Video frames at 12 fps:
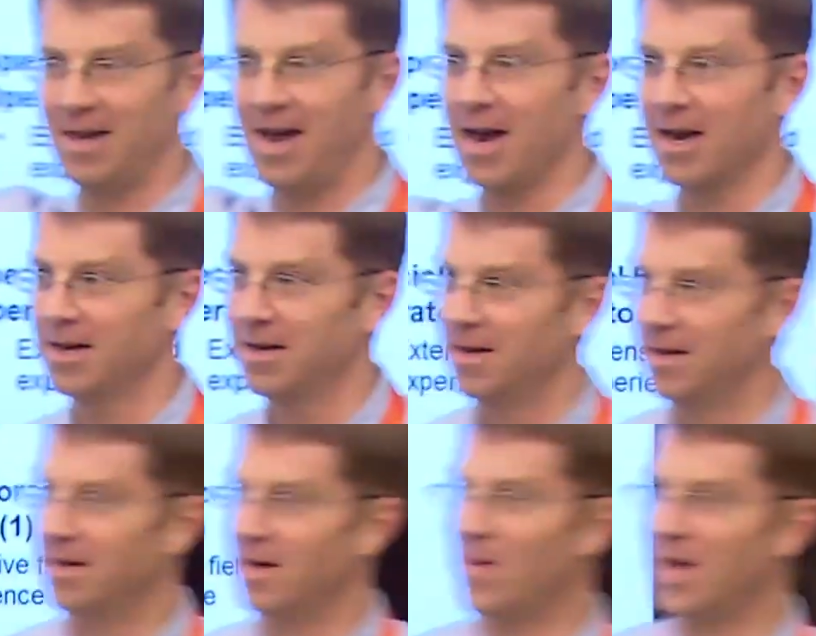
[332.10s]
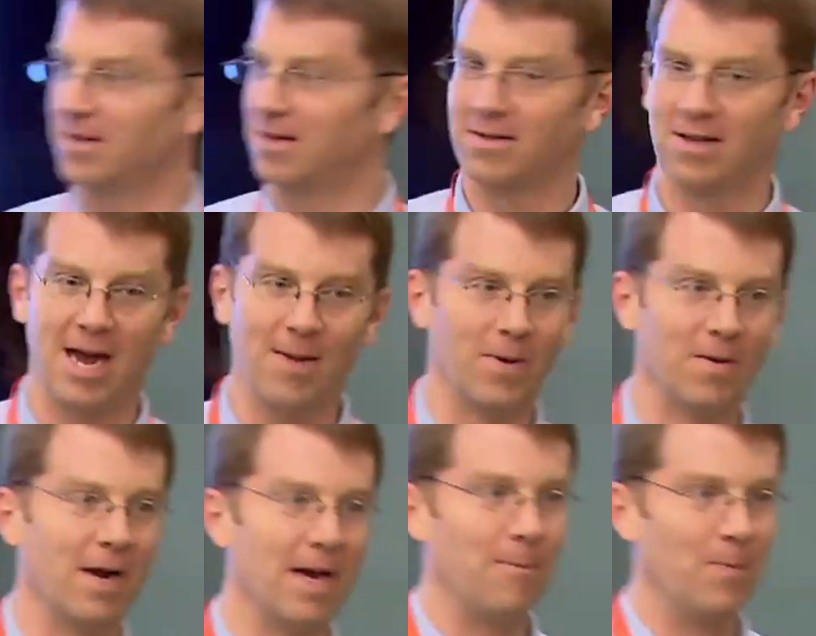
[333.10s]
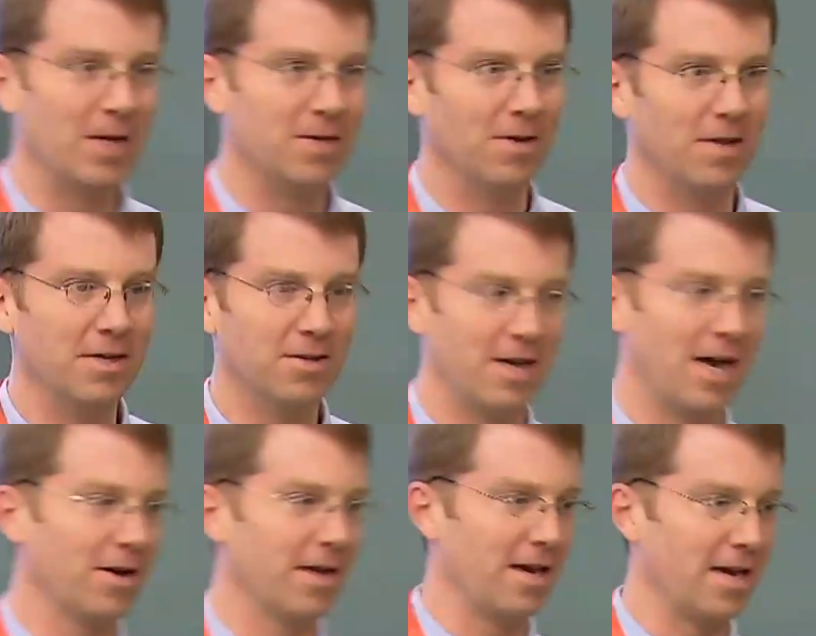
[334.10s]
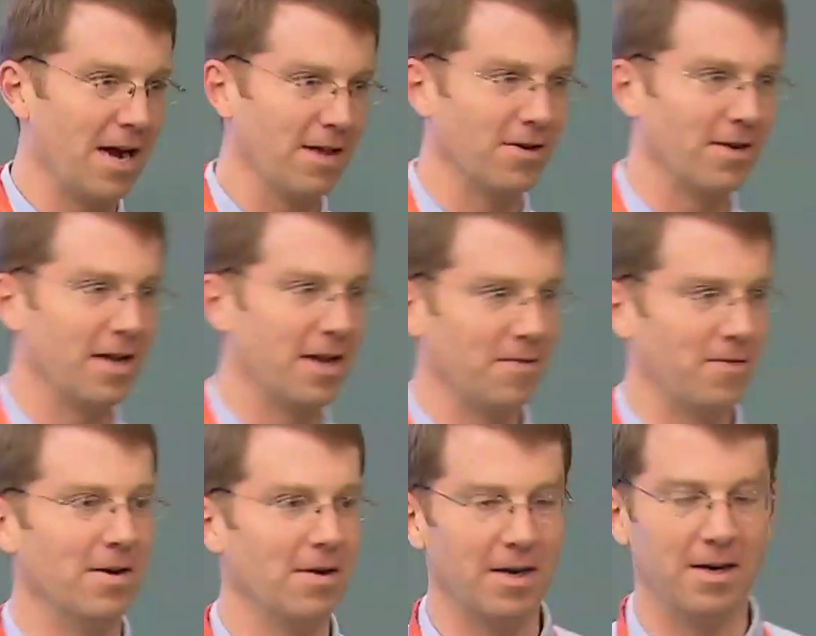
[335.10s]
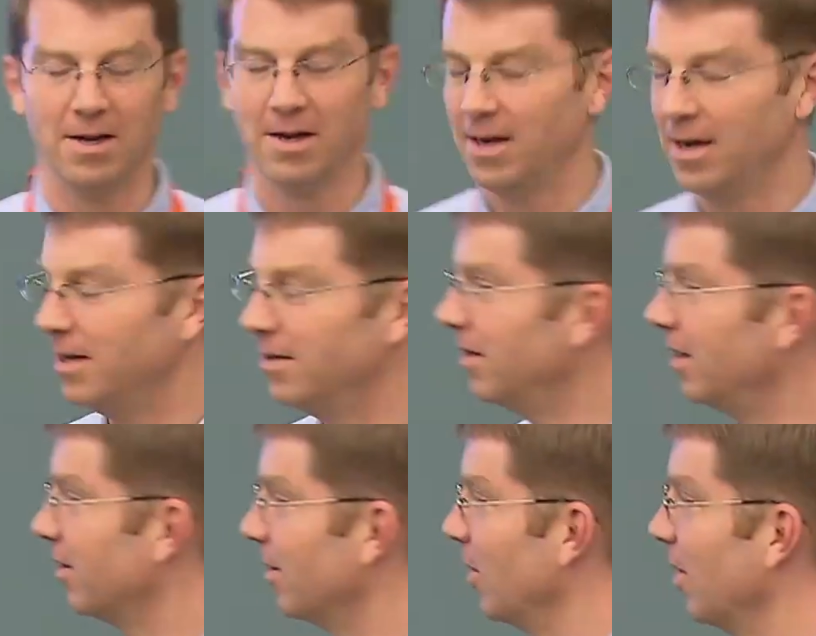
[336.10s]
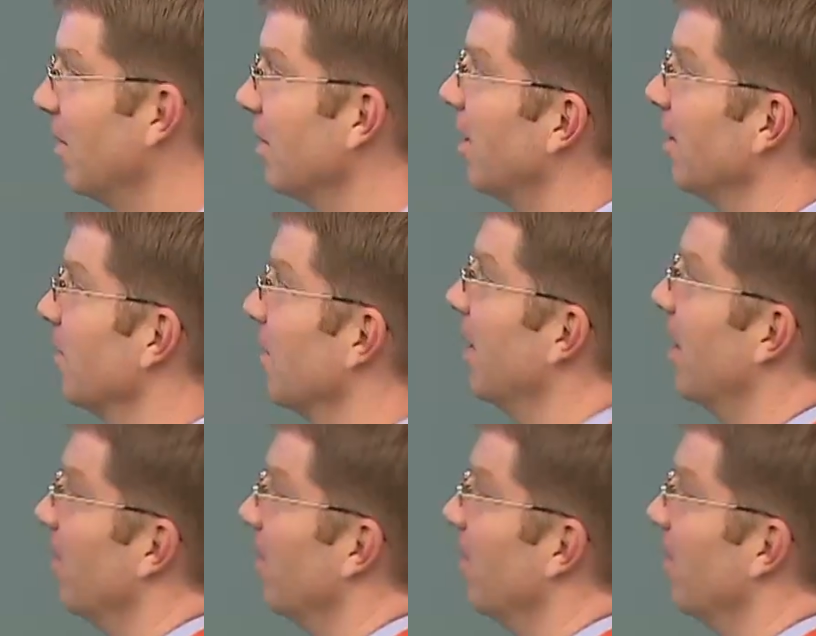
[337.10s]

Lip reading: the tech that makes this happen, right? And so these are now getting out there and getting fielded and seeing some good results for